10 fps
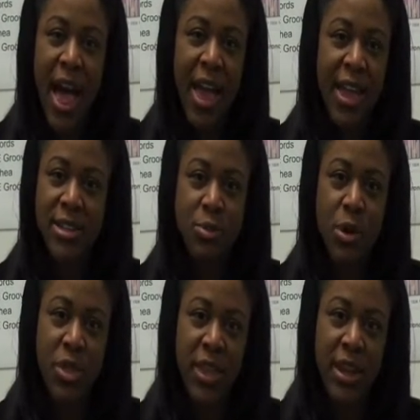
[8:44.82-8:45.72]
I, it's
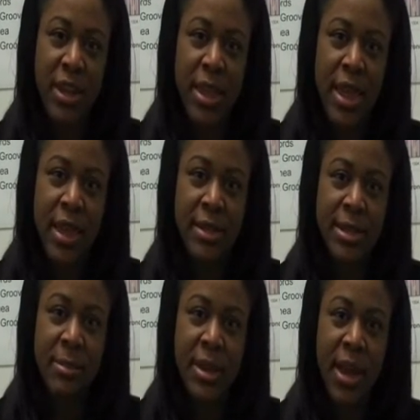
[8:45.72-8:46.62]
worth it in the end.
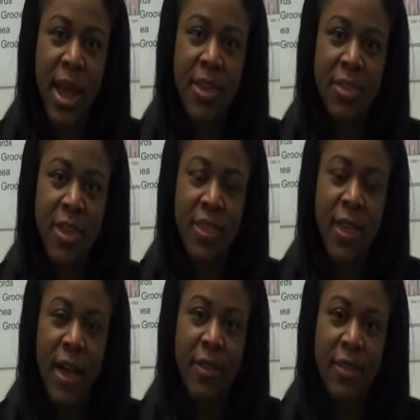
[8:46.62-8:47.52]
I mean, I, I think
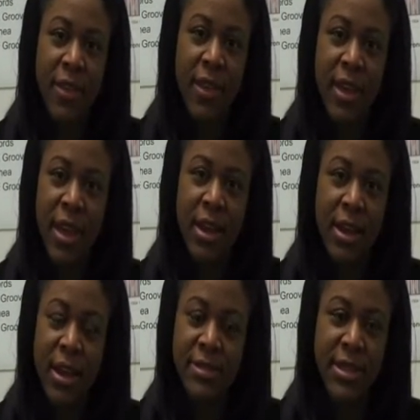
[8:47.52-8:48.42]
that, and
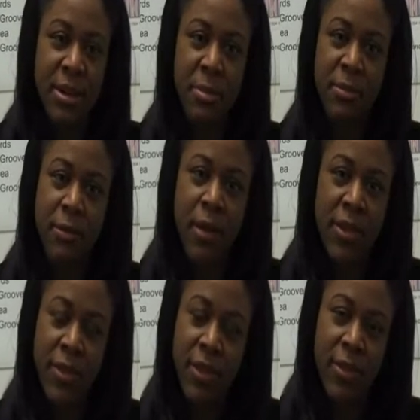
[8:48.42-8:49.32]
I've said it before, I
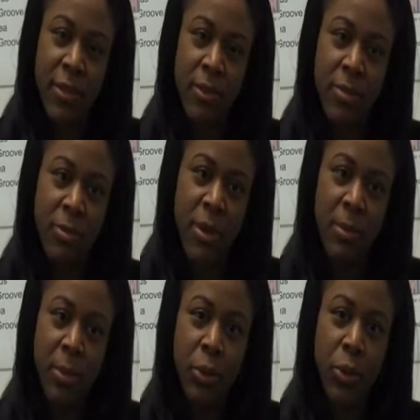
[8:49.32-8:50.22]
think the, the
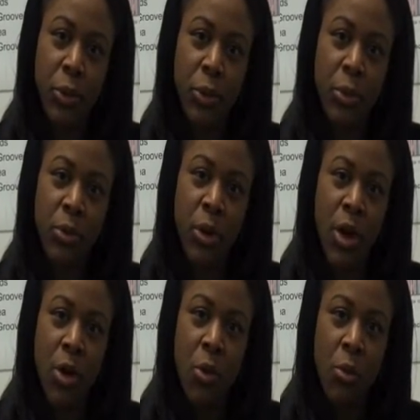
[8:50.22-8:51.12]
people who
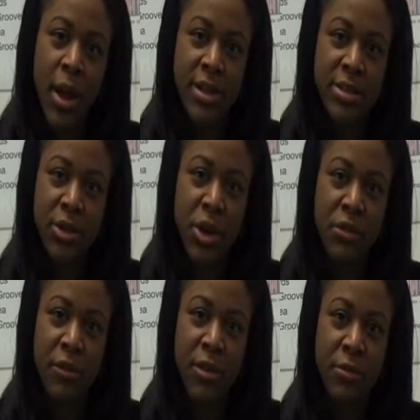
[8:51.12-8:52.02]
want to go
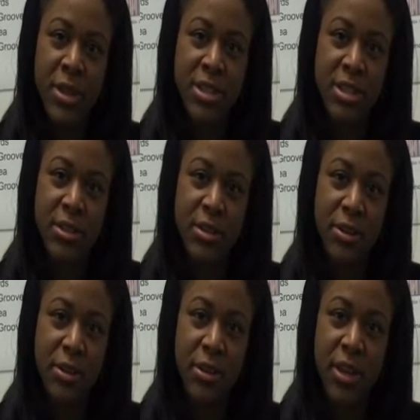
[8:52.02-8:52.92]
for the rich,
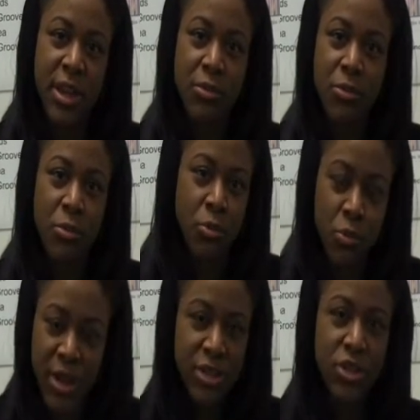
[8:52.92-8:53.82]
get
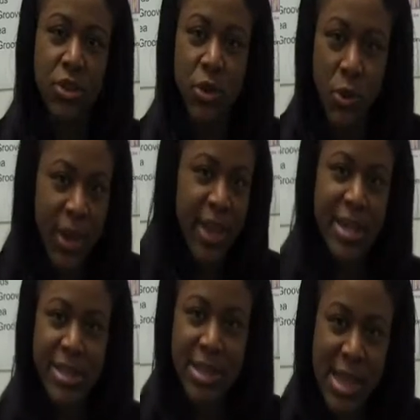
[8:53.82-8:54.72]
rich quick
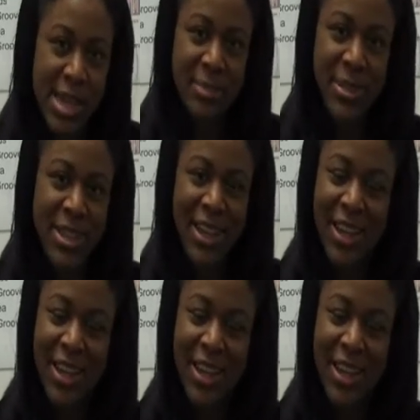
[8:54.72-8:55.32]
schemes,